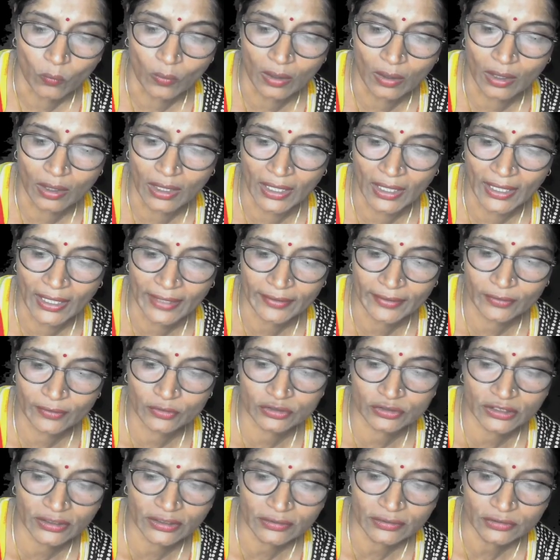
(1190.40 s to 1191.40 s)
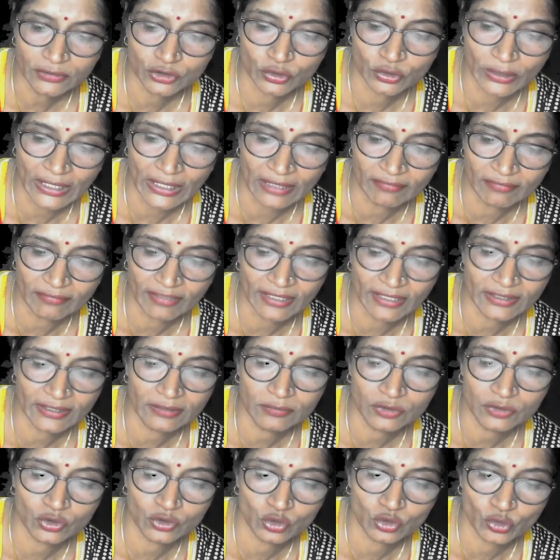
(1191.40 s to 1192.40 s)
hydrogen 12
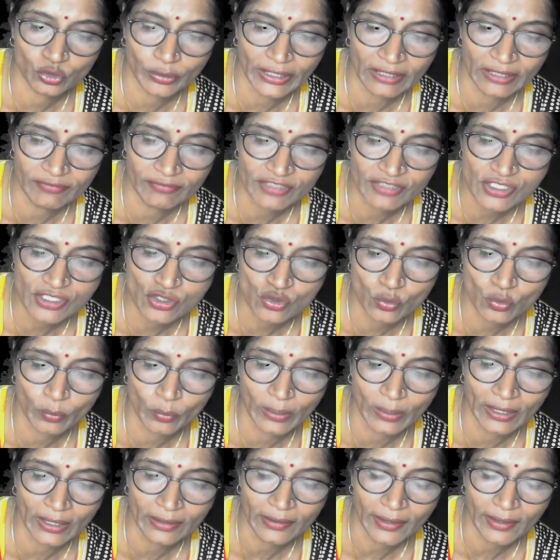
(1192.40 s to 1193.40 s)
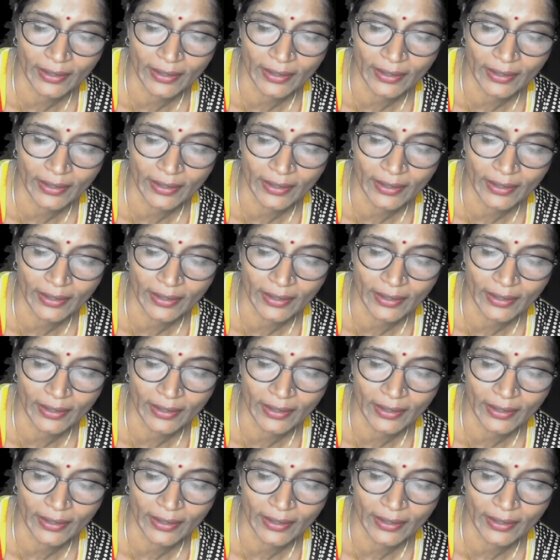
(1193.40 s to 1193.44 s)
atoms 12:1,